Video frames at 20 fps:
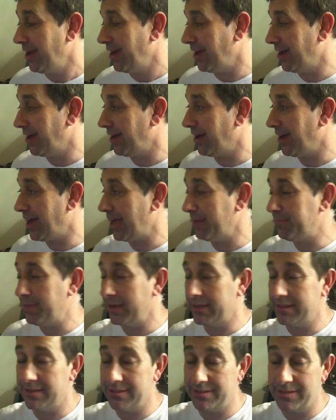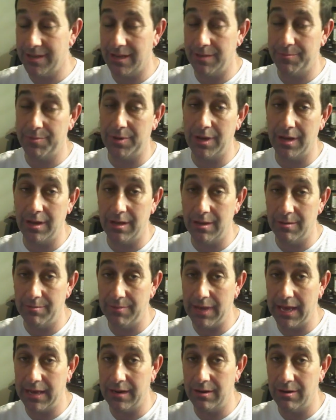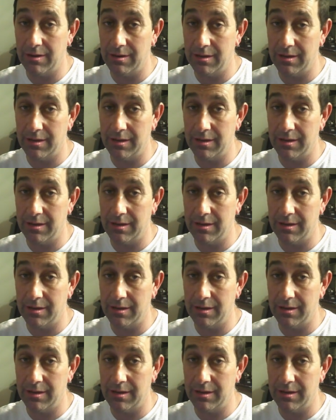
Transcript: I picked this up at an